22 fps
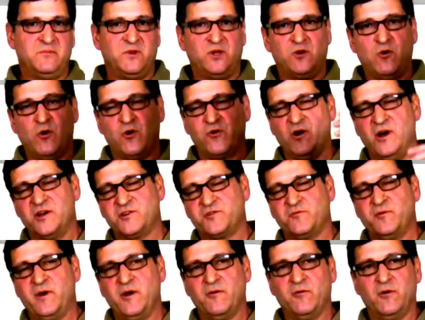go
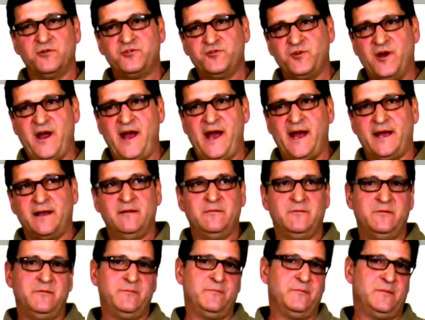across a railroad track,
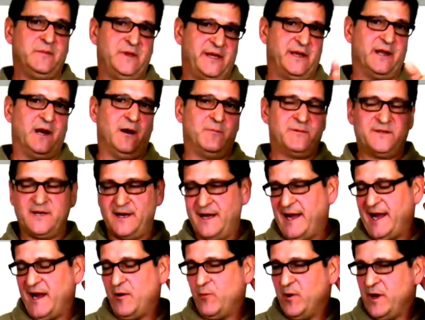you get up to the
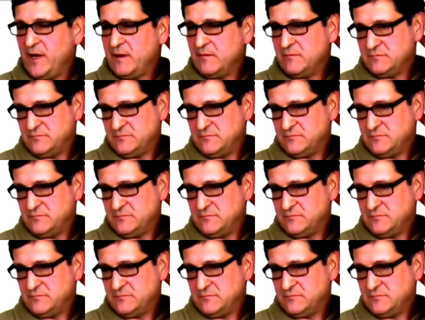highway.